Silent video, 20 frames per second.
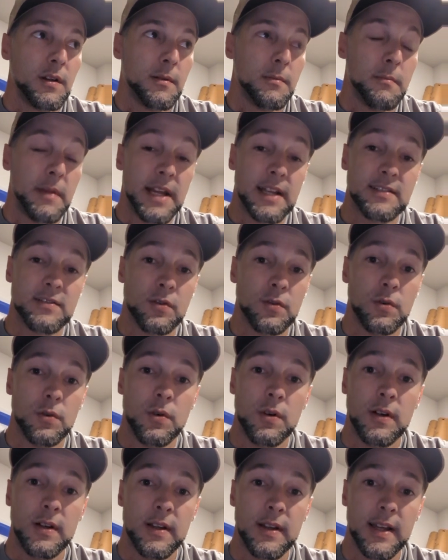
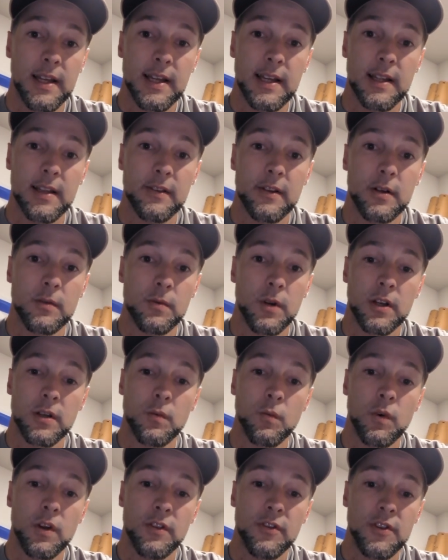mantle, and they're
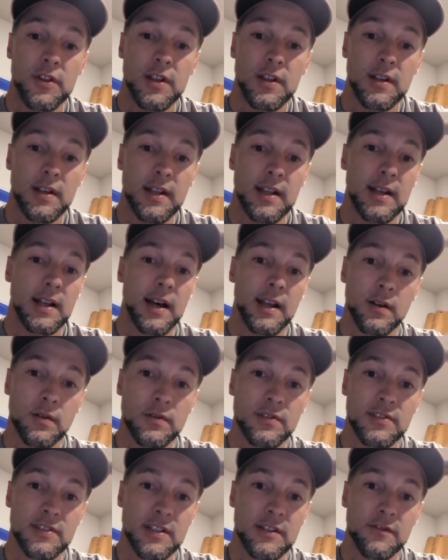running with it. And I
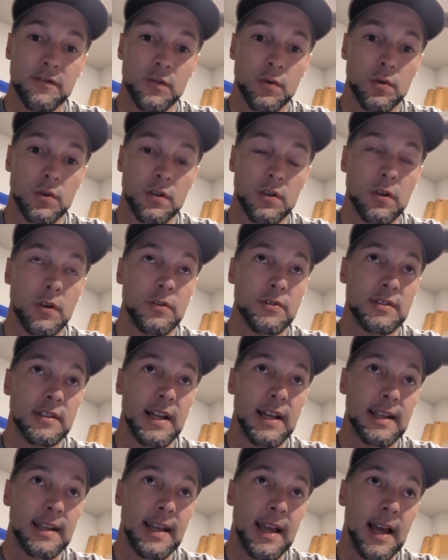don't see Florida closing
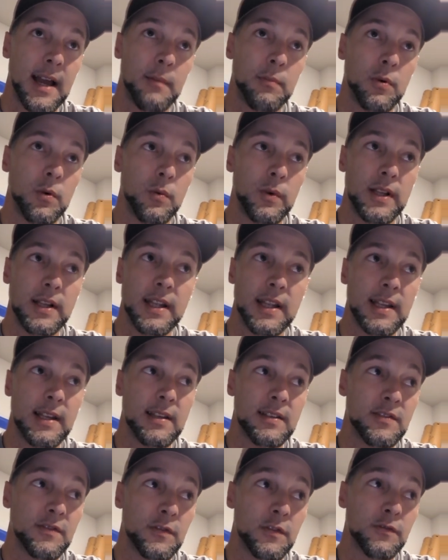that gap. What we need
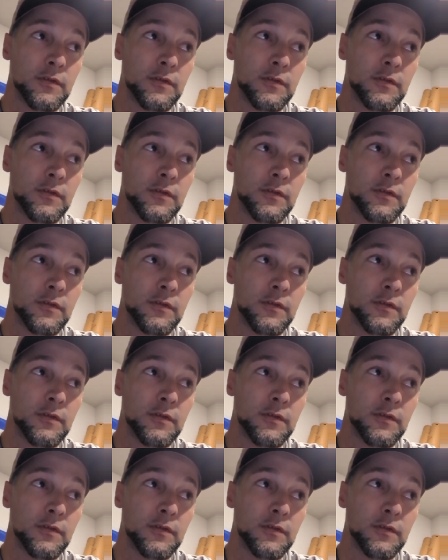is for